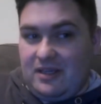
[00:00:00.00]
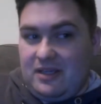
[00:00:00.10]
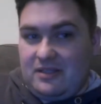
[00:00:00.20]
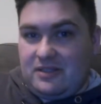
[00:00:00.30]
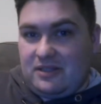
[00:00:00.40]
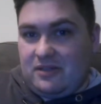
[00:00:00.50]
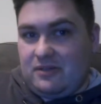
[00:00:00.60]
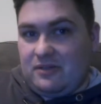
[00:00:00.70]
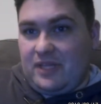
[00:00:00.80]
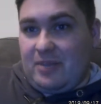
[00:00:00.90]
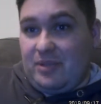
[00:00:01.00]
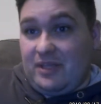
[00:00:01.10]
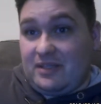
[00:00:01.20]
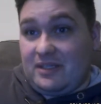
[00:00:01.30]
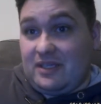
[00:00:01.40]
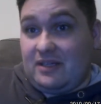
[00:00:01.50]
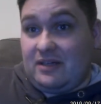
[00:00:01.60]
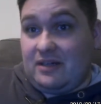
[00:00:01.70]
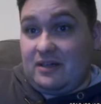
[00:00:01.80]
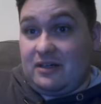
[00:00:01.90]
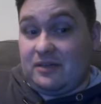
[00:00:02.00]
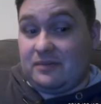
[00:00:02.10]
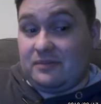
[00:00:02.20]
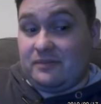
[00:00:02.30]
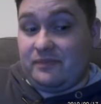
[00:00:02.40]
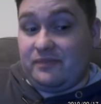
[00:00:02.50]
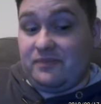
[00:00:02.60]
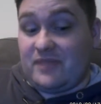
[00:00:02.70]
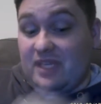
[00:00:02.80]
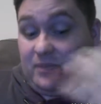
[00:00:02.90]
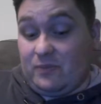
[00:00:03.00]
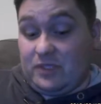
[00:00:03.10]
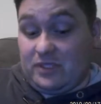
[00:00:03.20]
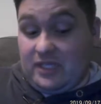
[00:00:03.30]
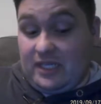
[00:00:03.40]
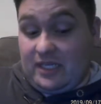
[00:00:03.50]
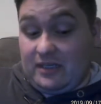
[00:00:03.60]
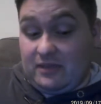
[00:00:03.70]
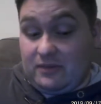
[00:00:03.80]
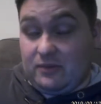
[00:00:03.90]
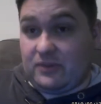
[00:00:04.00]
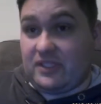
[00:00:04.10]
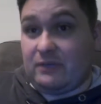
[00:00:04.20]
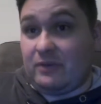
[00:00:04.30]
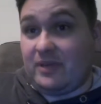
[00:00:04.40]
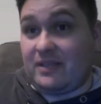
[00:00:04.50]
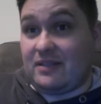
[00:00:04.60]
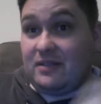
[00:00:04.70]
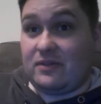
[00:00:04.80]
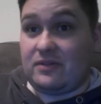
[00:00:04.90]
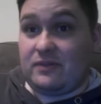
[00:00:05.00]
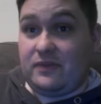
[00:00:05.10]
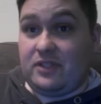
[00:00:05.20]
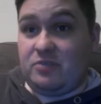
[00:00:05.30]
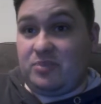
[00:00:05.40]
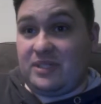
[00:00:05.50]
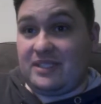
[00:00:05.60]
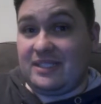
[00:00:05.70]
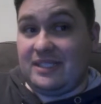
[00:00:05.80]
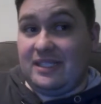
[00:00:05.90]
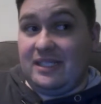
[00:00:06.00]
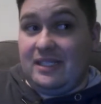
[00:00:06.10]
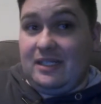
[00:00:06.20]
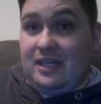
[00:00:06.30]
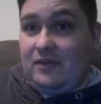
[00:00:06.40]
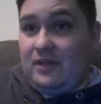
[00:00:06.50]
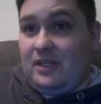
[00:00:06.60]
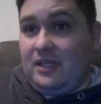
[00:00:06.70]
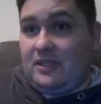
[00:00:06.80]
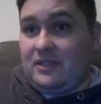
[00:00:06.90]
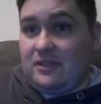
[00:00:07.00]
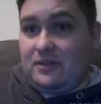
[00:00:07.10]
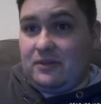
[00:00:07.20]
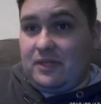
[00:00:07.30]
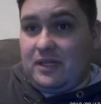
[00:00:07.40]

So, that being said, I wish I had a cool segue back to the original footage, but not really, so,